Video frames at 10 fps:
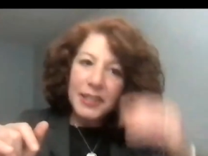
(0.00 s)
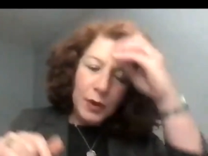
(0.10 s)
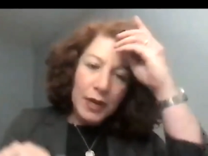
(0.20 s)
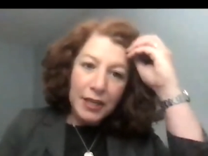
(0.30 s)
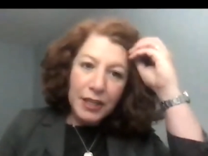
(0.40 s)

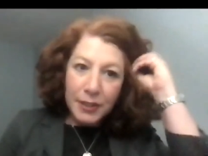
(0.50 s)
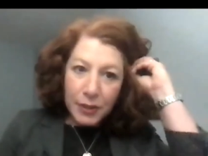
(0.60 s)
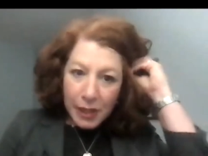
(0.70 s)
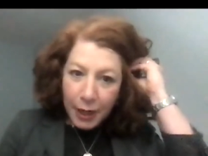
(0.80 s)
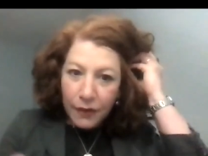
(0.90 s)
want to
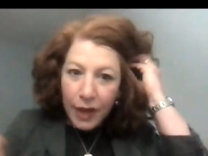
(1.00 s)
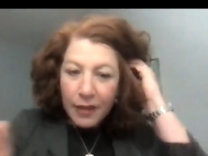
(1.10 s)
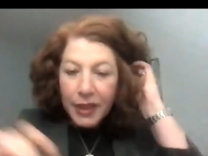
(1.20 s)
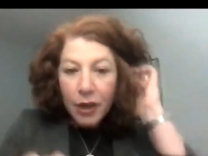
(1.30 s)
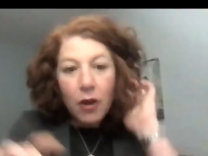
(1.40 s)
just clarify
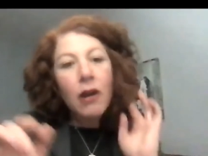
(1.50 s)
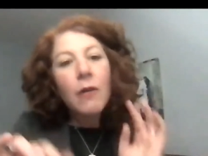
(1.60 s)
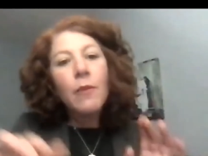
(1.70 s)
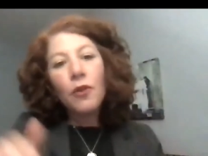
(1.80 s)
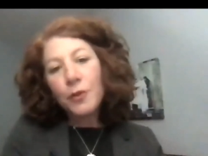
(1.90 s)
there are
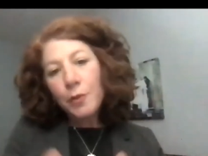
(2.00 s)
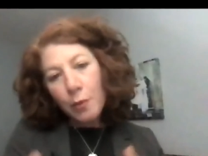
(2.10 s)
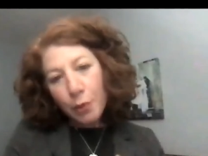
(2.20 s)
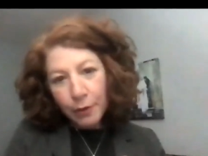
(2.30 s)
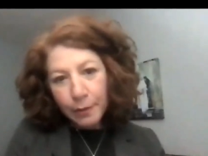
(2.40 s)
multiple
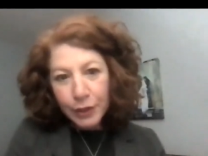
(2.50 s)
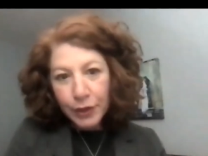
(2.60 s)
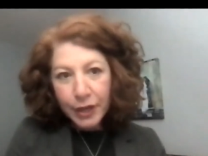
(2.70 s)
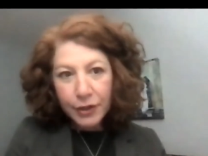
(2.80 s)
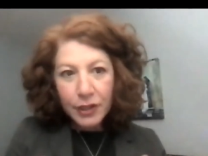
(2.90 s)

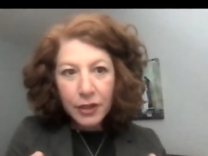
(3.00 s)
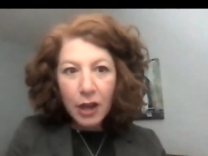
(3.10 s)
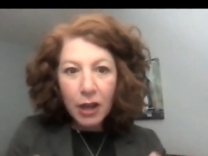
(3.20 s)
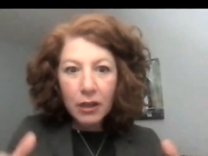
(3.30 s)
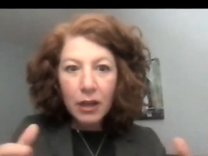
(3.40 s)
perpetrators of the
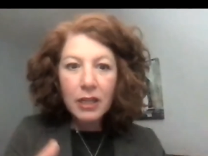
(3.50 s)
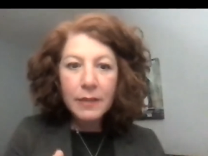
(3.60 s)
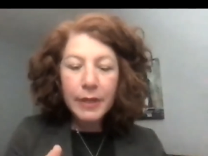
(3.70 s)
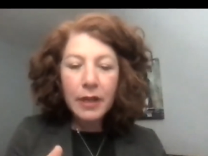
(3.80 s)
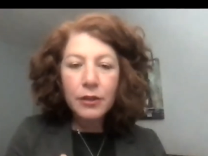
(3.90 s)
Holocaust
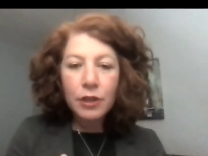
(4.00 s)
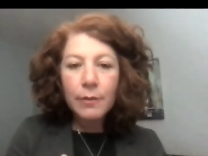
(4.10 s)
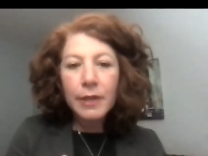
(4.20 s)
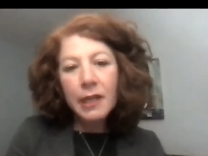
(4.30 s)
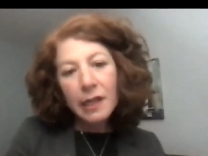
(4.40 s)
beyond
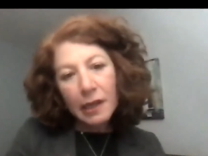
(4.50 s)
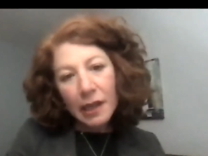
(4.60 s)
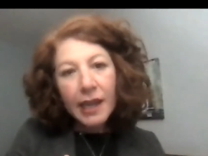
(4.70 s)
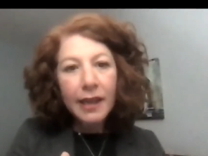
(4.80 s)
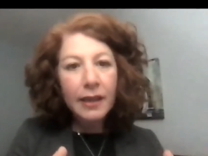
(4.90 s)
Germany.
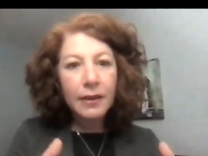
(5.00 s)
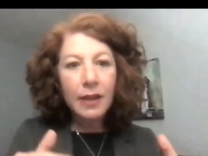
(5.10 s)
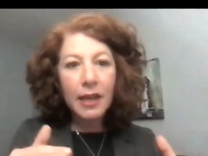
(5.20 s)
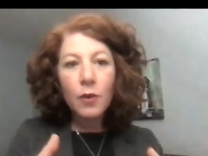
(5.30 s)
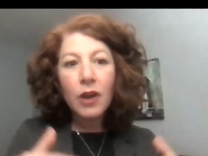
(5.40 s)
And,
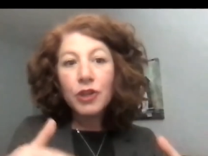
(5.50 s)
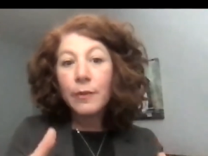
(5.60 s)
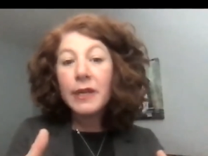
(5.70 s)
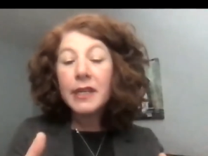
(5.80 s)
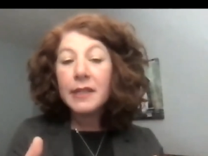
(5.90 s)
and while
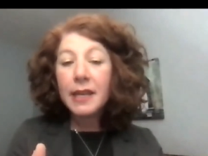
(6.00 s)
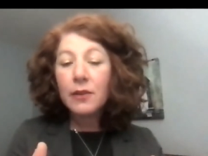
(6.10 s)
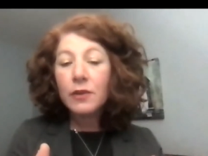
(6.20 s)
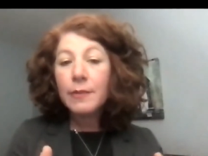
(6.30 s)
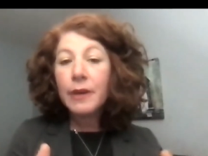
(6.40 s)
Germany's
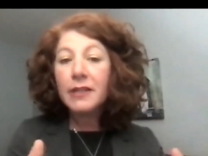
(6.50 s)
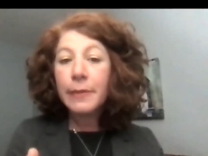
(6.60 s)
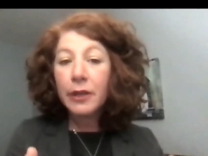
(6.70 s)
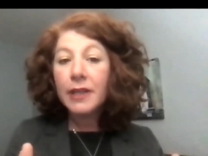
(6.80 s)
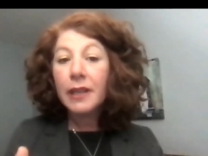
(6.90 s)
taken
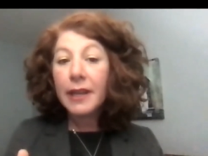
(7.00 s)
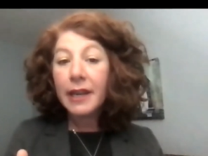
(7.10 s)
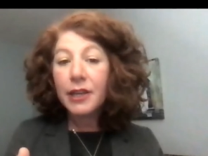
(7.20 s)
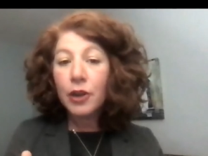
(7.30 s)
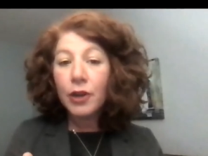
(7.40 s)
responsibility, like
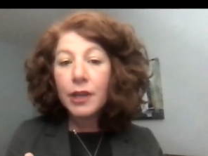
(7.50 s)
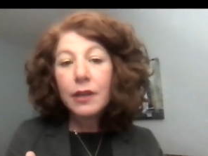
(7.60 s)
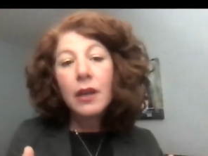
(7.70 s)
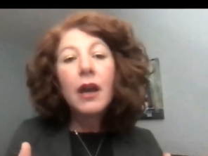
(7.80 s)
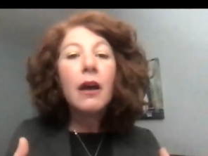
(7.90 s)
I
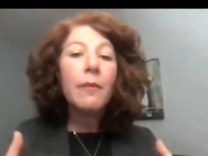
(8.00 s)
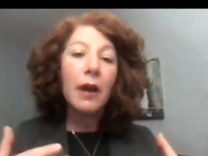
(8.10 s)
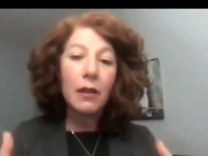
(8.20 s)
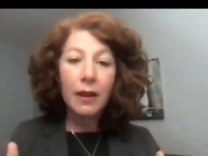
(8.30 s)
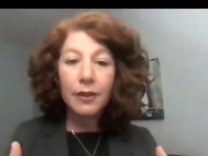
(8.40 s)
noted, um,
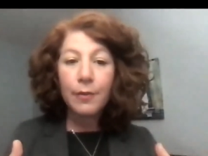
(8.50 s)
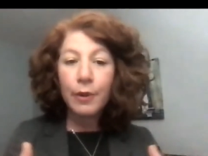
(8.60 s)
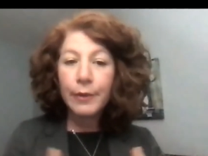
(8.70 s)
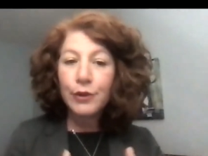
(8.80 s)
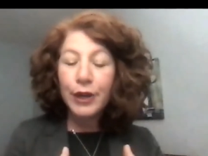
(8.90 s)
a lot of the
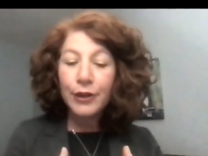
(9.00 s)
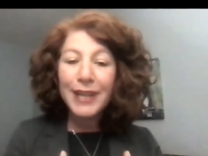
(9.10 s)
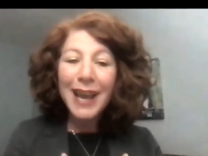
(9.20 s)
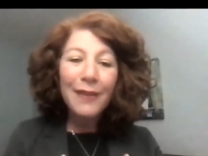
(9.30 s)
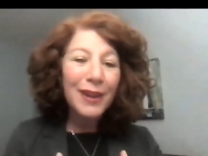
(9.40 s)
perpetrators
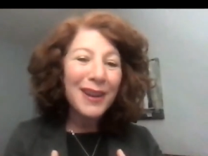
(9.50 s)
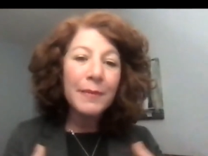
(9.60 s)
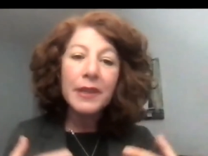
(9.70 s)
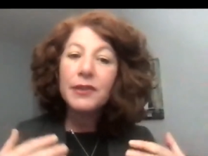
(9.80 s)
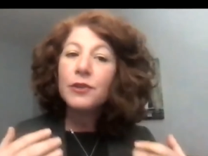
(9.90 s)
haven't. I
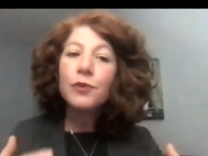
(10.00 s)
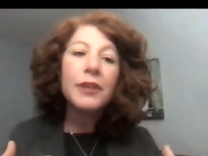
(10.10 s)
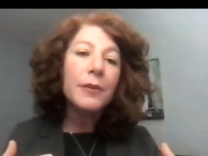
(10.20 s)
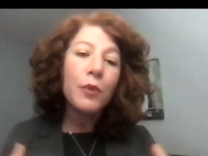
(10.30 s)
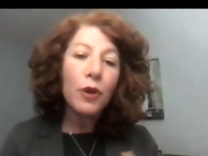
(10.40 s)
mean, it's just
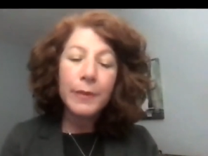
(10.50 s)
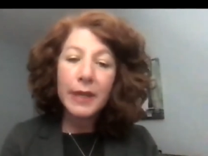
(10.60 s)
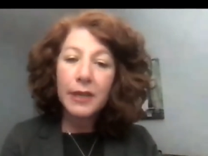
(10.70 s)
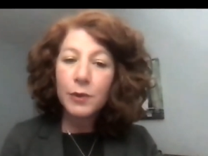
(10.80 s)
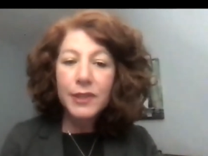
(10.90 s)
really important
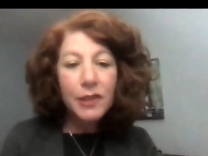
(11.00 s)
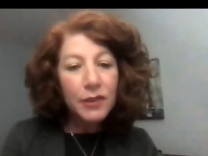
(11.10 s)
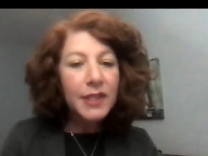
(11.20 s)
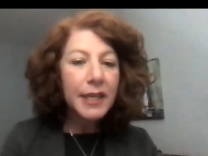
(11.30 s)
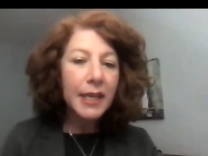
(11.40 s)
because we're still
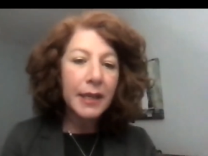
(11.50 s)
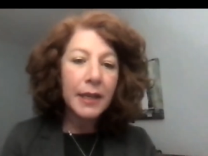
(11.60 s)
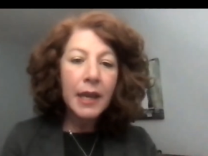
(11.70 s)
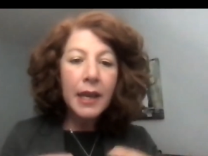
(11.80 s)
seeing